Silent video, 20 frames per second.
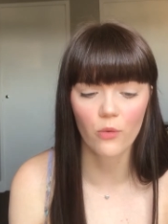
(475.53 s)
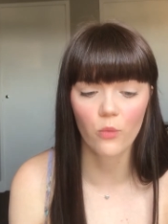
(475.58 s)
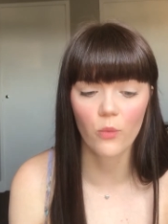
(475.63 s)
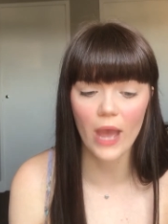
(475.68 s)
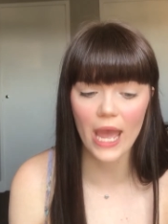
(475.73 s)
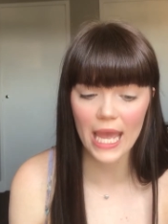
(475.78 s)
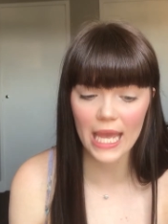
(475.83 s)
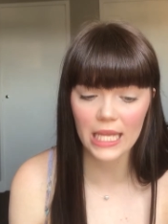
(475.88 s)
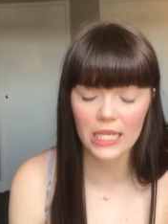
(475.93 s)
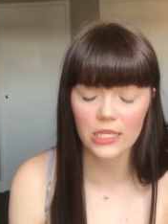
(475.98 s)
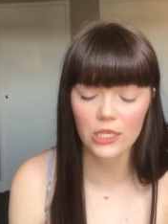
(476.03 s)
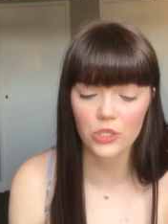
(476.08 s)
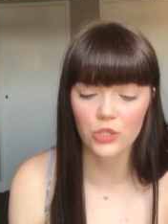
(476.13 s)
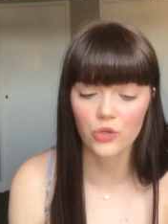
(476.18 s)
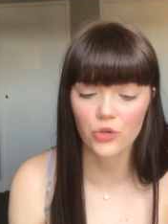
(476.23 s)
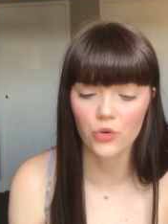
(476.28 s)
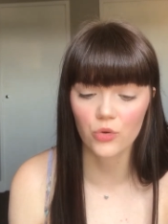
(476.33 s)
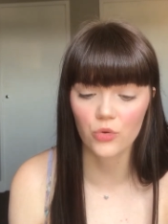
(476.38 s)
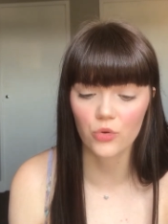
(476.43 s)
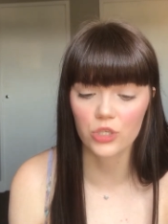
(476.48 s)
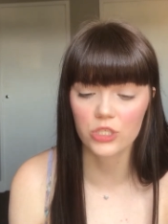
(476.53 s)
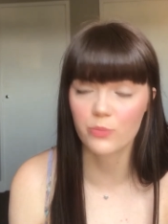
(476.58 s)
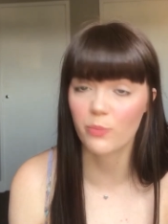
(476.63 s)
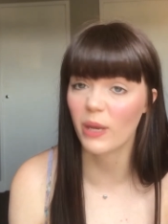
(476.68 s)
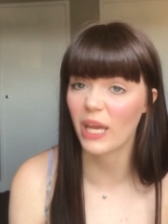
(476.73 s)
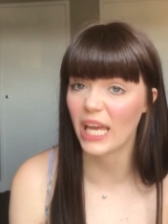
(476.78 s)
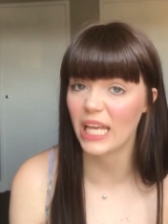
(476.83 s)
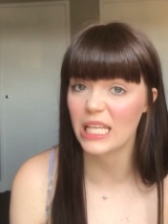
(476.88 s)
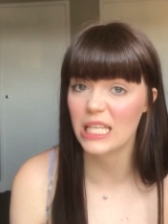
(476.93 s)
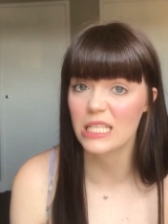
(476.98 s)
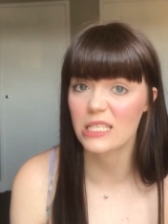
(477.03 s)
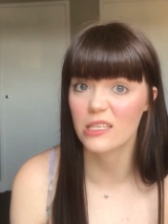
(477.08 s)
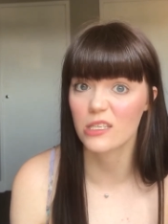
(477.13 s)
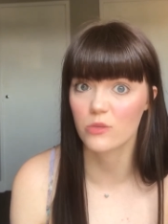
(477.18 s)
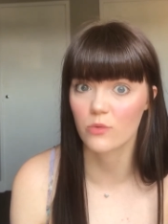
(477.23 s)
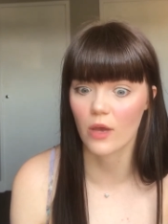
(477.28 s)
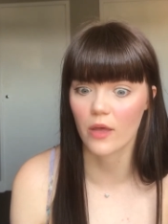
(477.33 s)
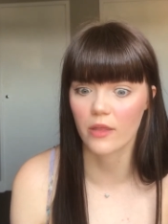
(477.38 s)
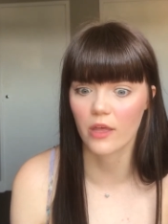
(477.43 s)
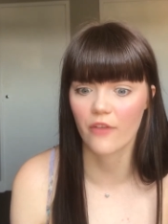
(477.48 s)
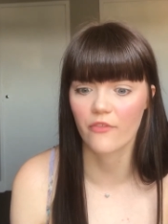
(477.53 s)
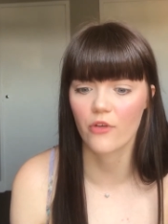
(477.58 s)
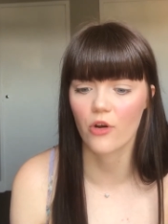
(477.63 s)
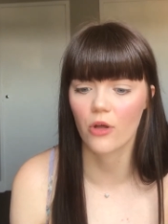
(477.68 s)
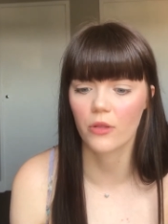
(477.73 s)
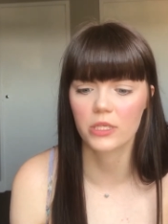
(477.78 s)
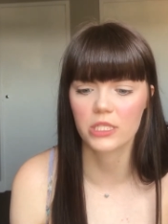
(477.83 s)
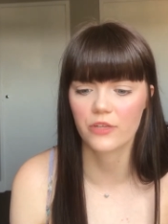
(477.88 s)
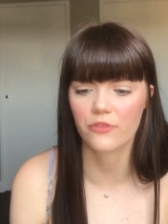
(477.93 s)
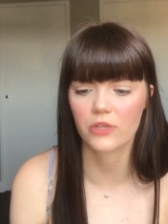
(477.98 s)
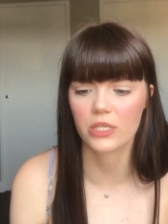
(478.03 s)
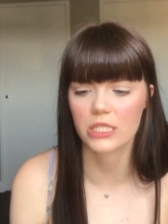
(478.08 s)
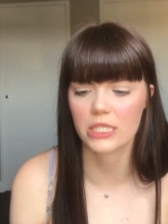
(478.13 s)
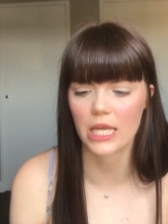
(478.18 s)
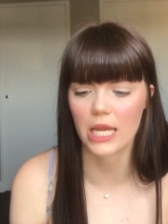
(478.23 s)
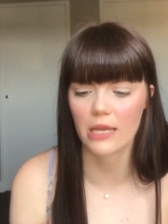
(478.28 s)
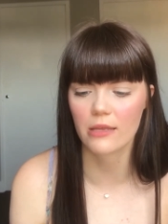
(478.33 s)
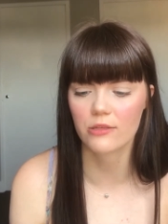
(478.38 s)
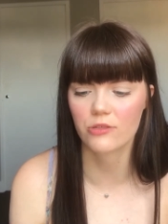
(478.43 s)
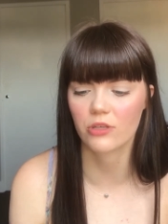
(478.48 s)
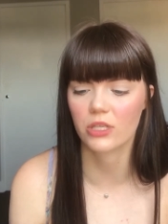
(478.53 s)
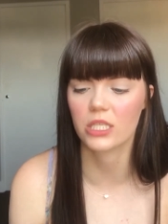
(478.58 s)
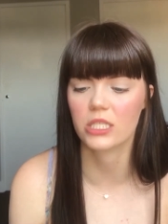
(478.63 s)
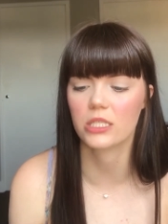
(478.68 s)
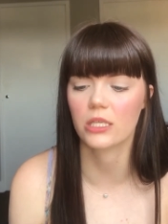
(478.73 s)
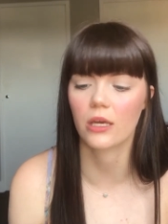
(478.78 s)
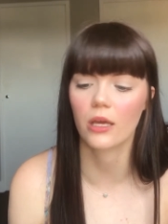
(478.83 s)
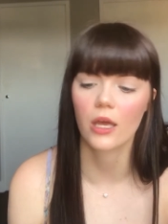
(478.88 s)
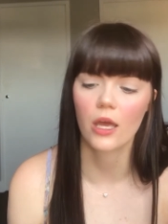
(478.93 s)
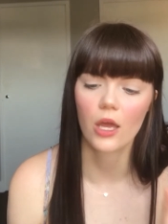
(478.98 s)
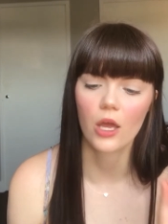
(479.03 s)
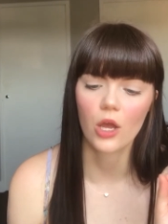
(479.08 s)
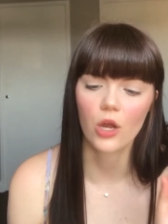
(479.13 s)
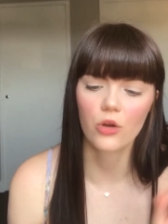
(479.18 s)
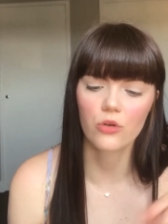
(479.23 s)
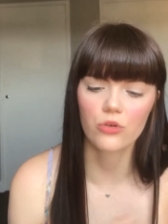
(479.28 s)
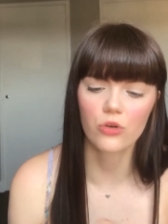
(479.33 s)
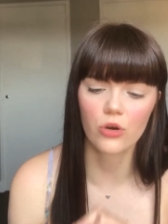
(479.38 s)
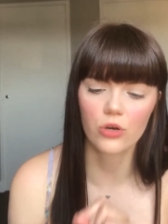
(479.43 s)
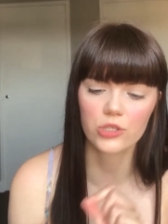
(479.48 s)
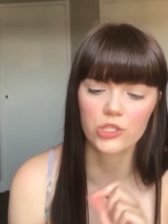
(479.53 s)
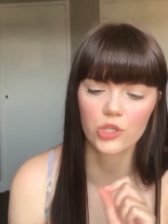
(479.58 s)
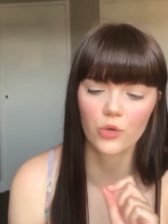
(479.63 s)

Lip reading: When your course begins as well, you have all the different dates, so you need to cross